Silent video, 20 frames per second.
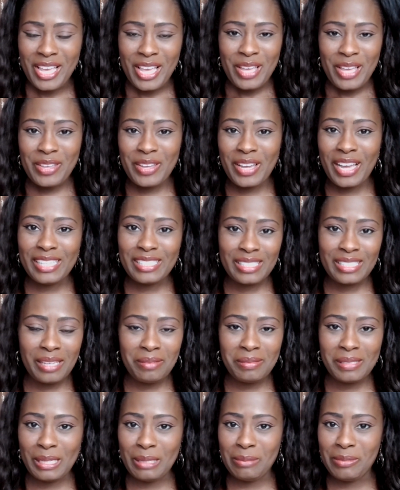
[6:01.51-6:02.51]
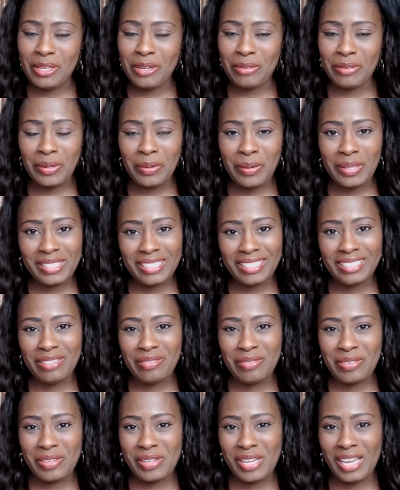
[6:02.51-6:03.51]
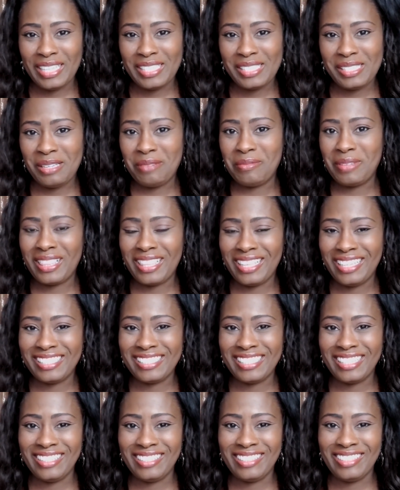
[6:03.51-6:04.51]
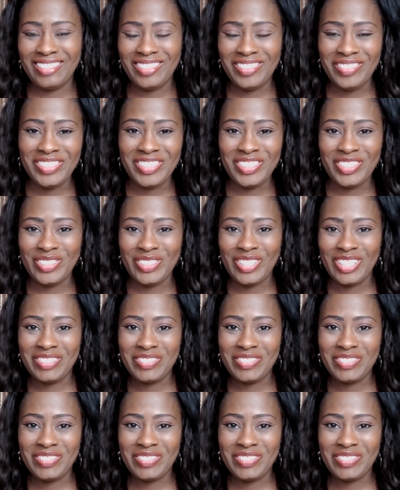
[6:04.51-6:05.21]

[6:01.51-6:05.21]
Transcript: You guys, keep sending me your requests. I love when you guys send me things that you enjoy,